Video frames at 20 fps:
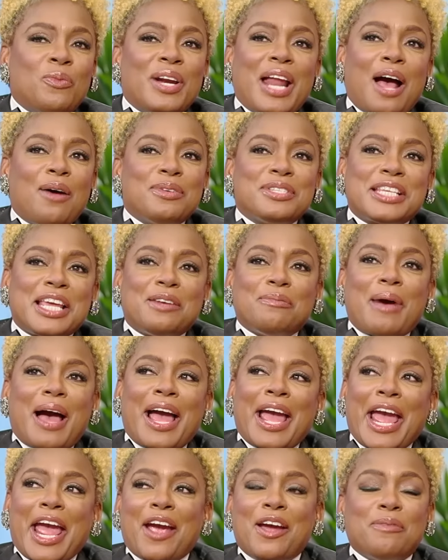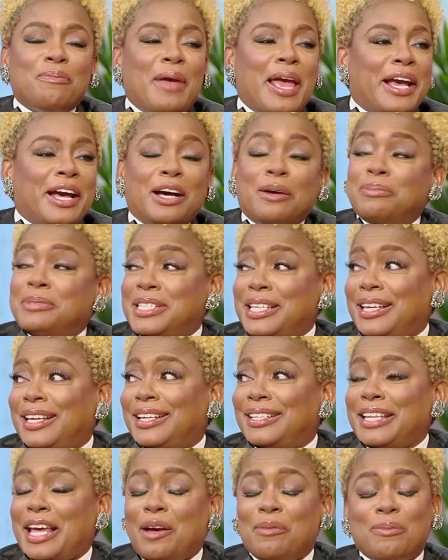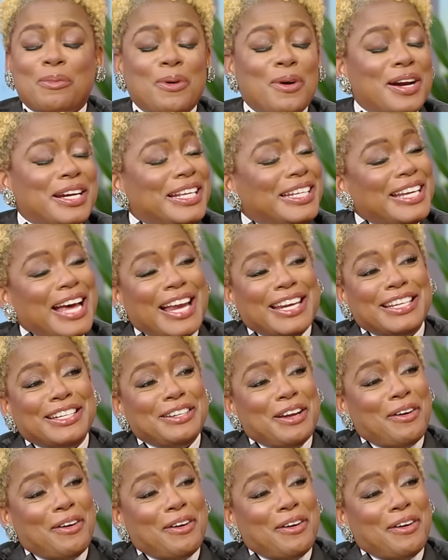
When I was getting my hair and makeup did that morning, I didn't